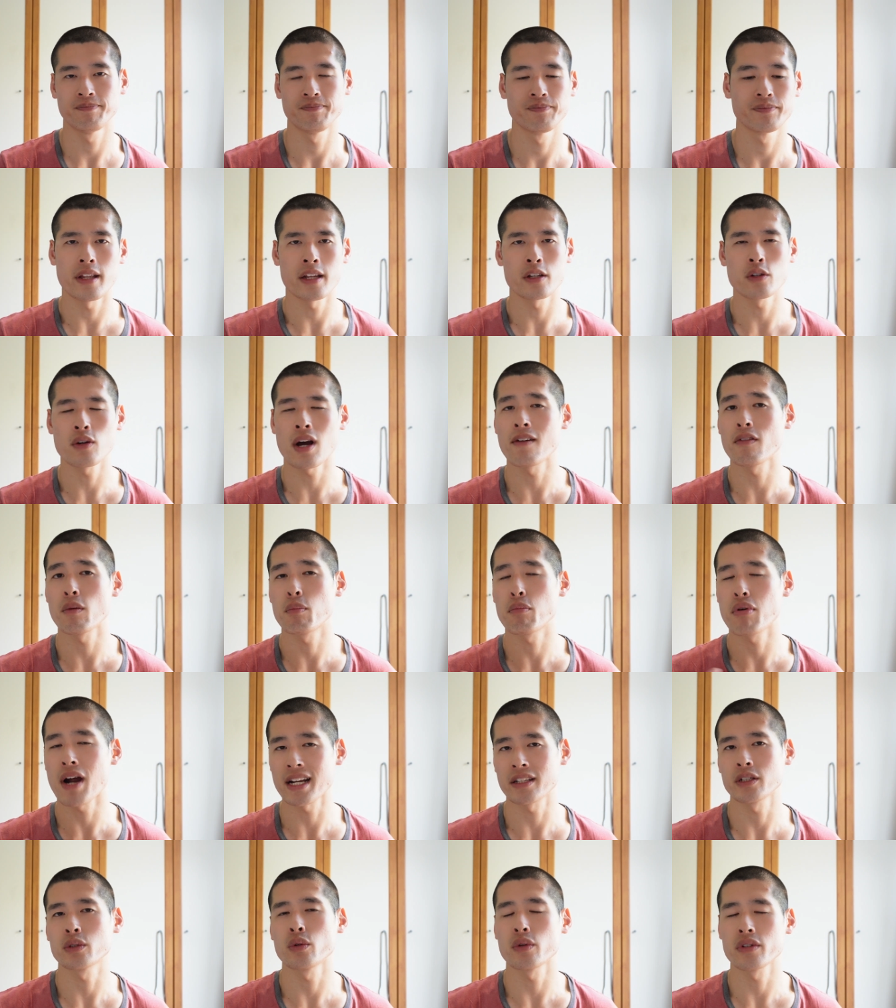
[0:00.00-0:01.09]
Then you'll have a
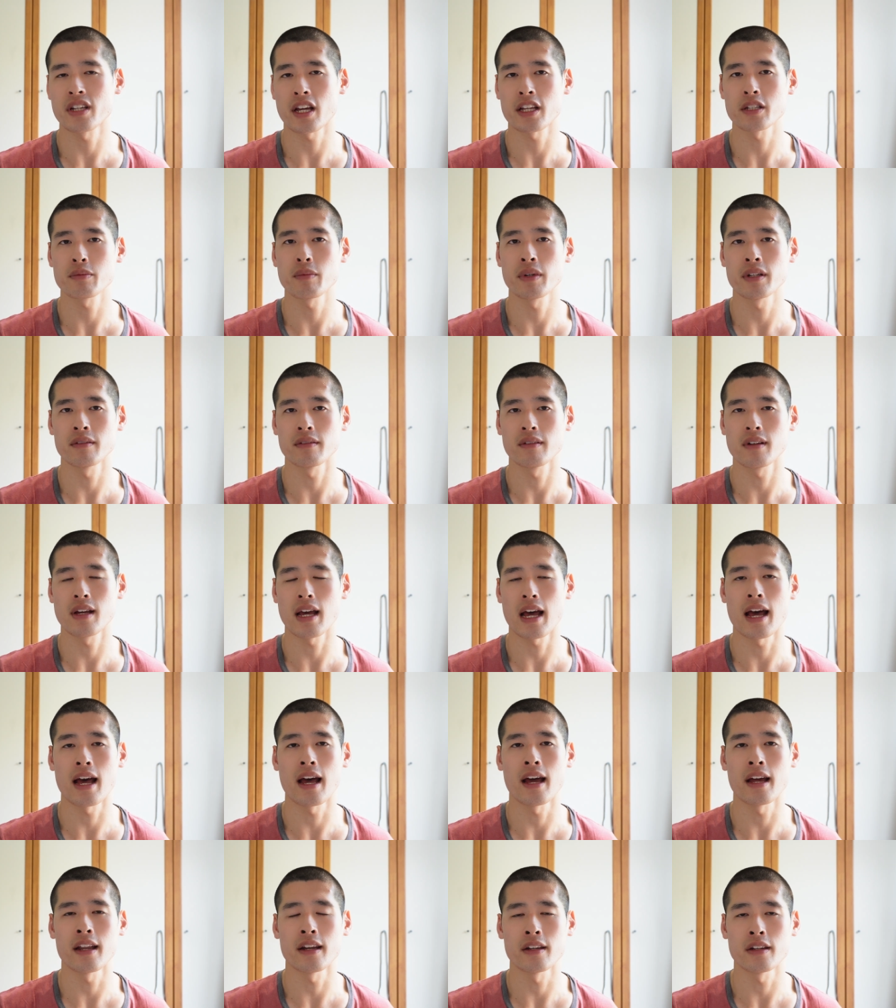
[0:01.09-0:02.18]
practical assessment,
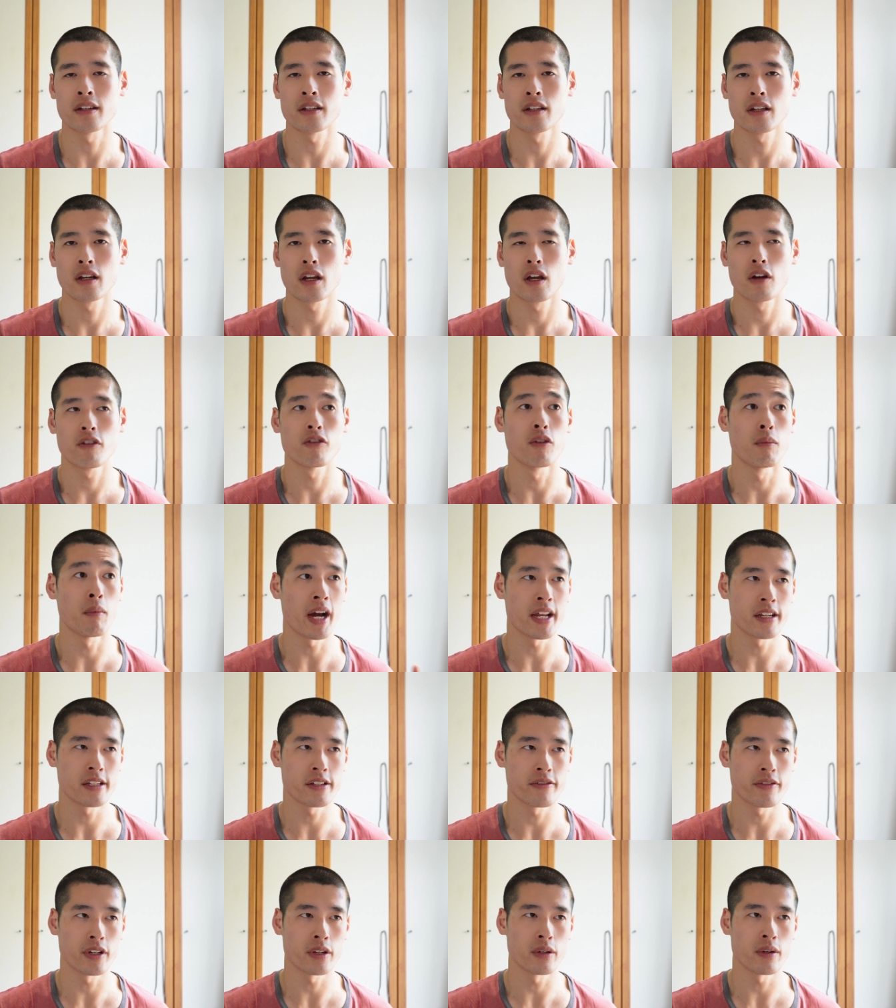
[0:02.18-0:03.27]
and for my
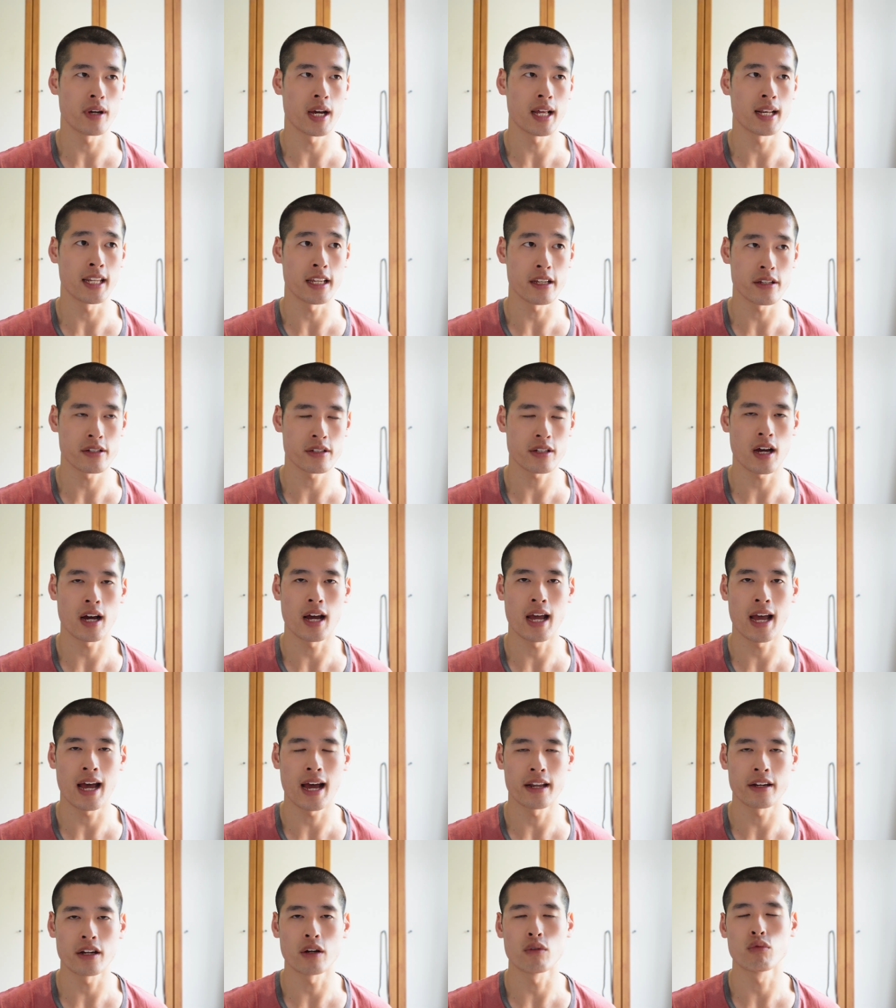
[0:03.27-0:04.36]
interview at least, I
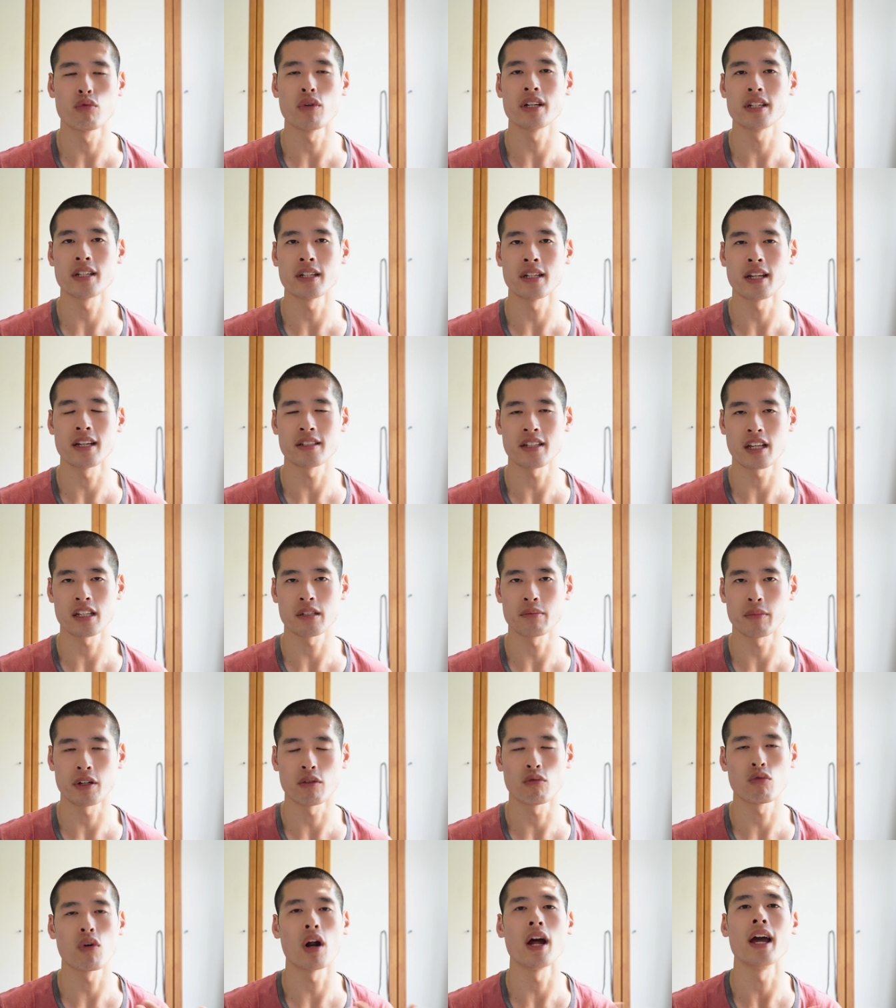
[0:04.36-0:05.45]
had a written assessment
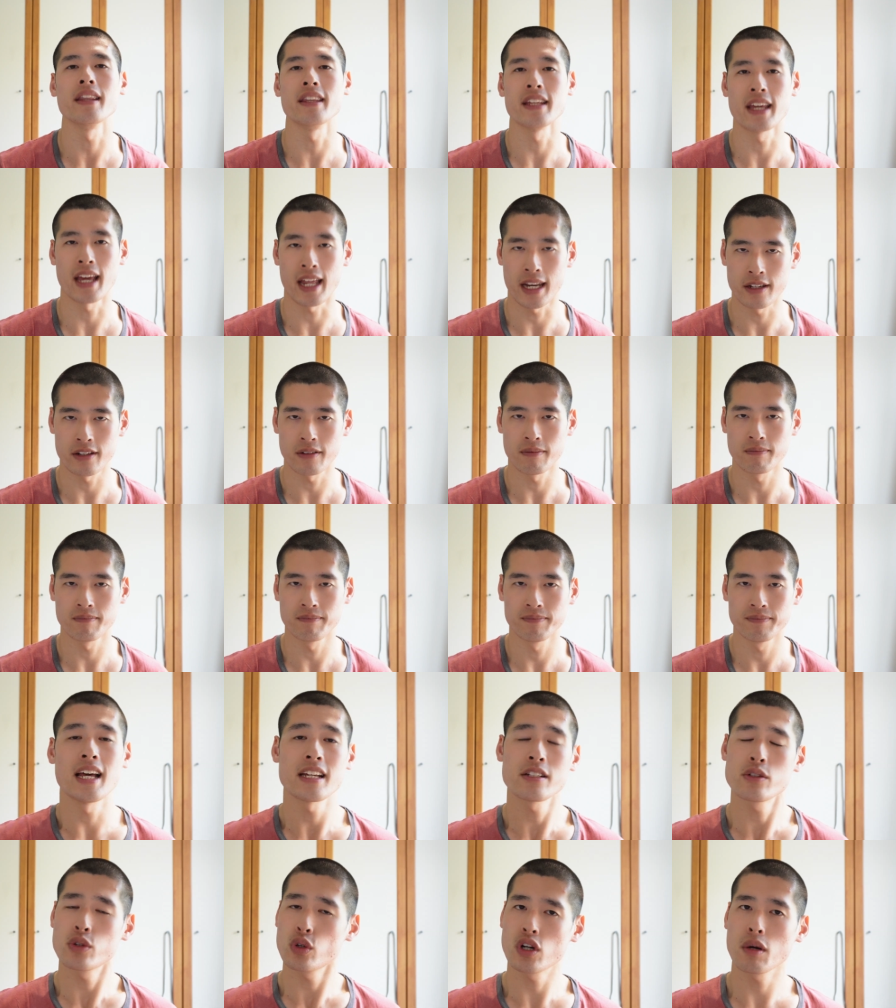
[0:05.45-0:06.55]
right at the end.
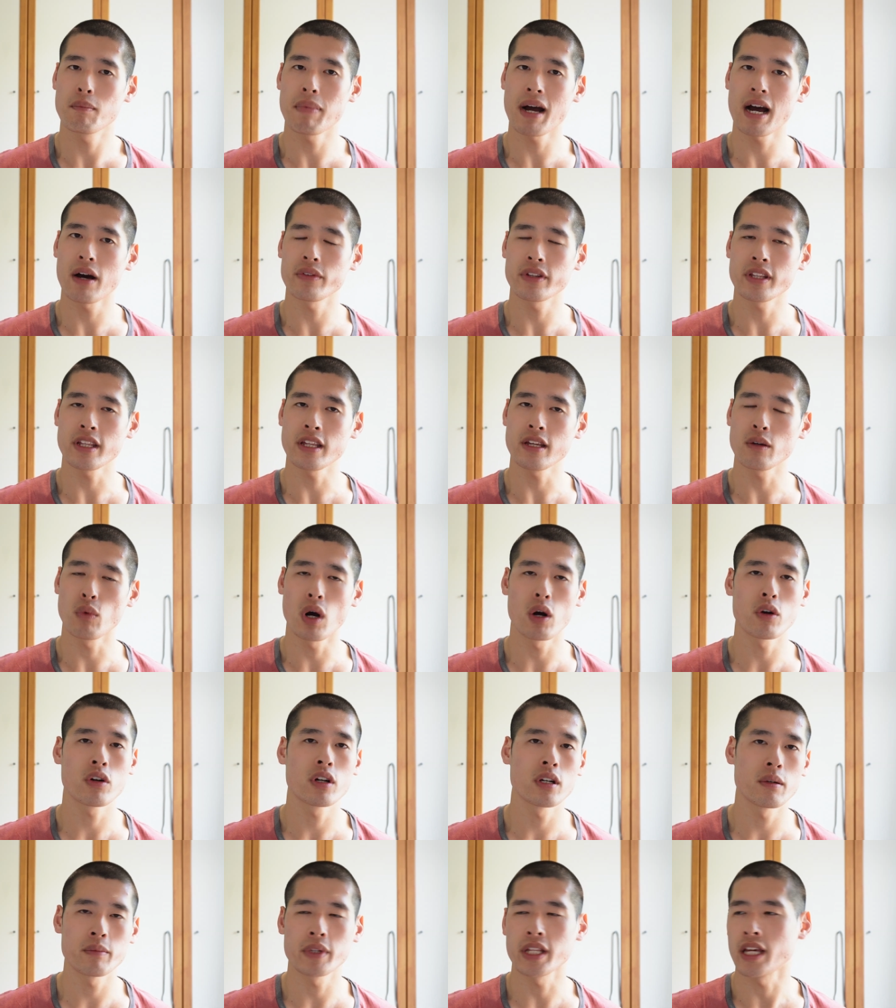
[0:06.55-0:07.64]
Let's talk about the
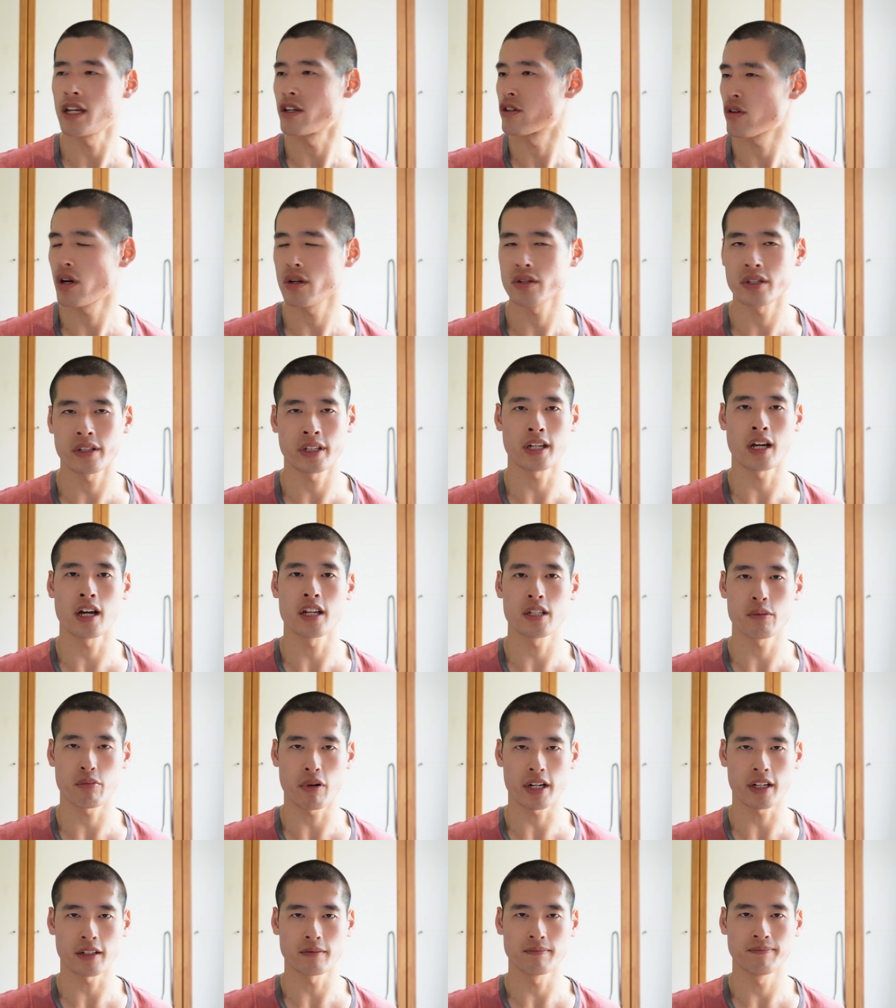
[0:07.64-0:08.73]
welcome, the intros, and the
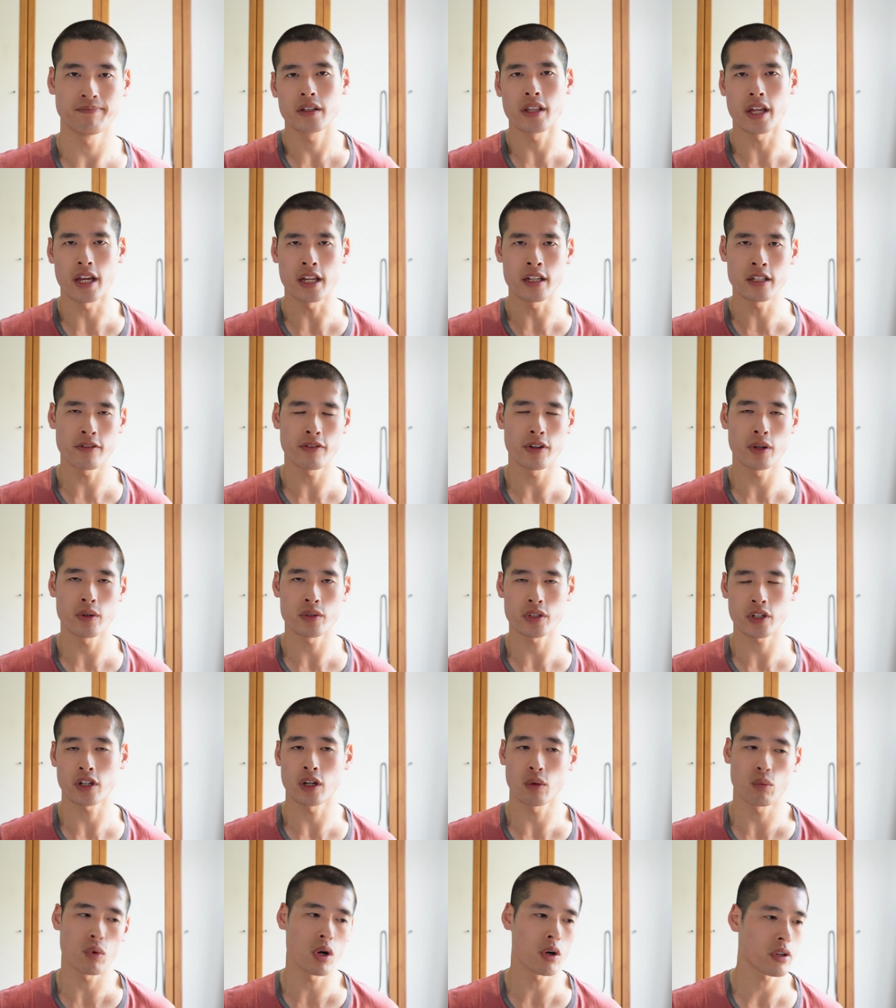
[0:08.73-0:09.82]
icebreaker. The interviewers are
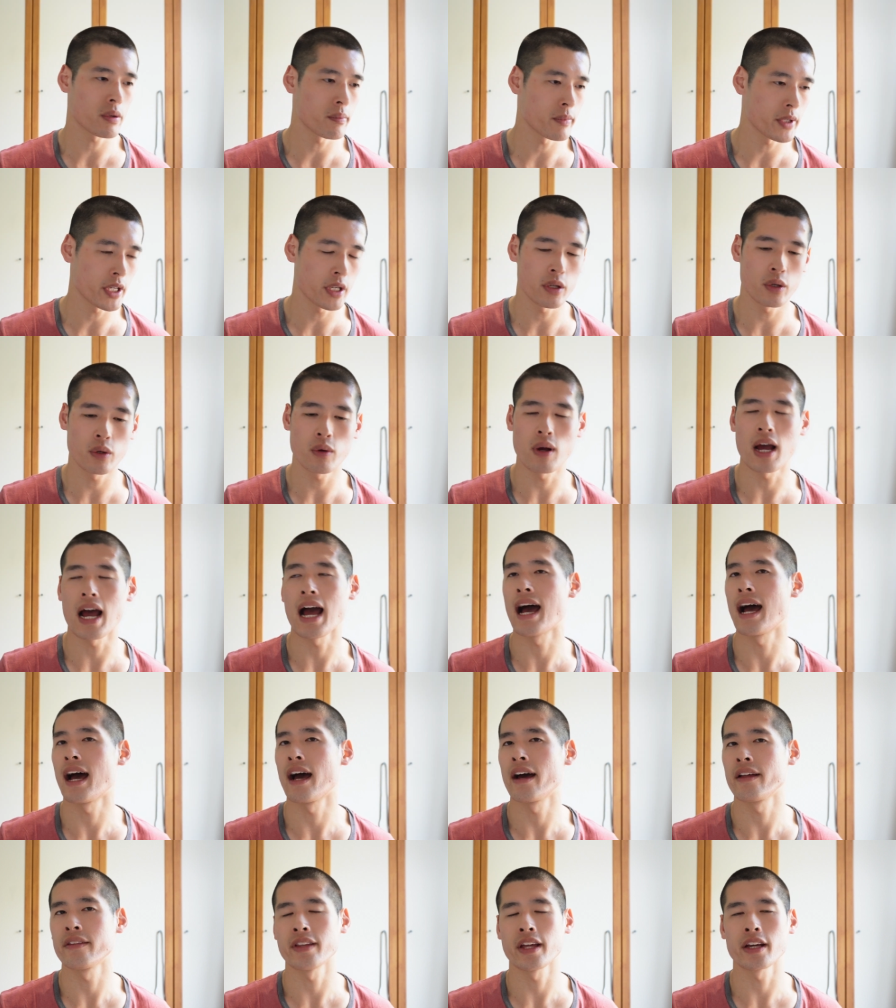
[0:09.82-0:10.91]
going to welcome you
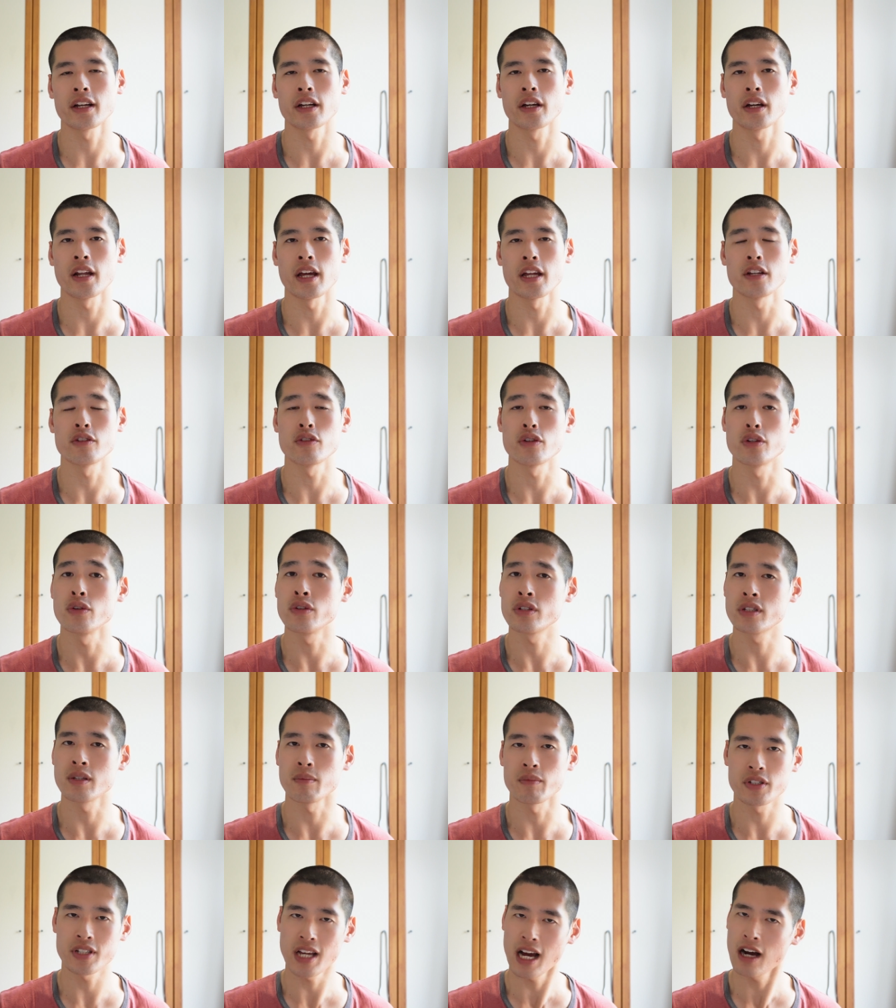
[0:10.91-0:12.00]
and they're going to introduce
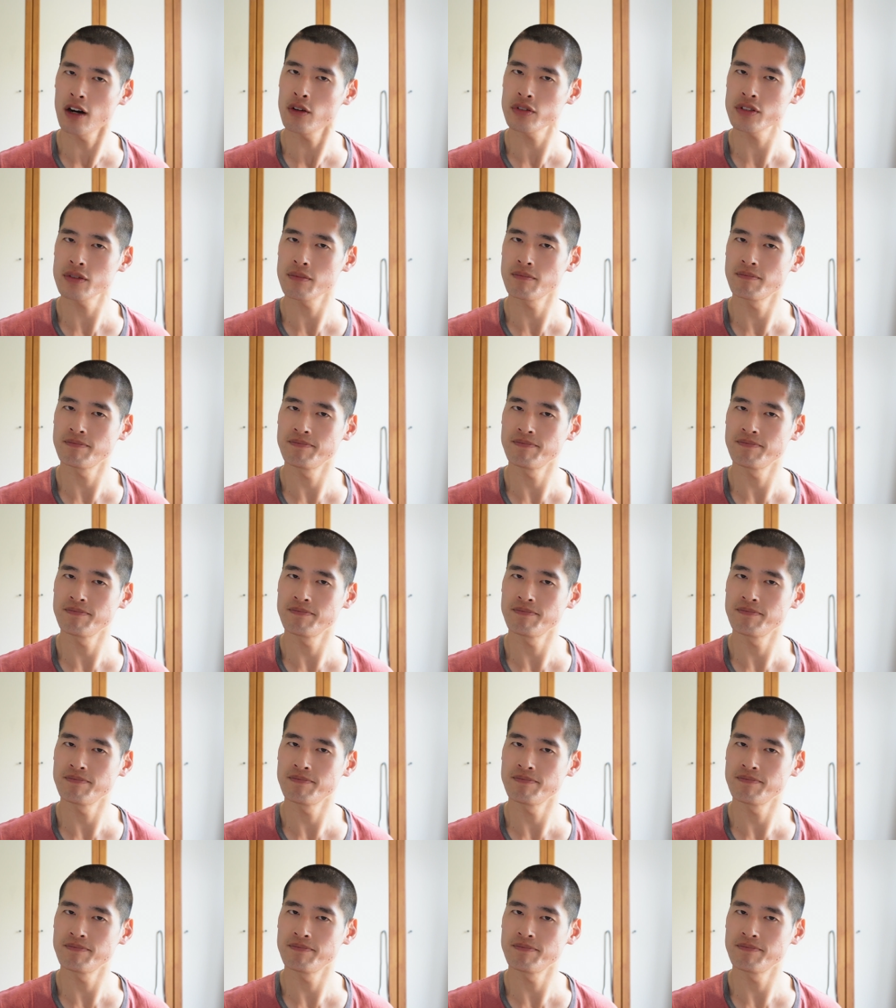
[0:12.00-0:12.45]
themselves.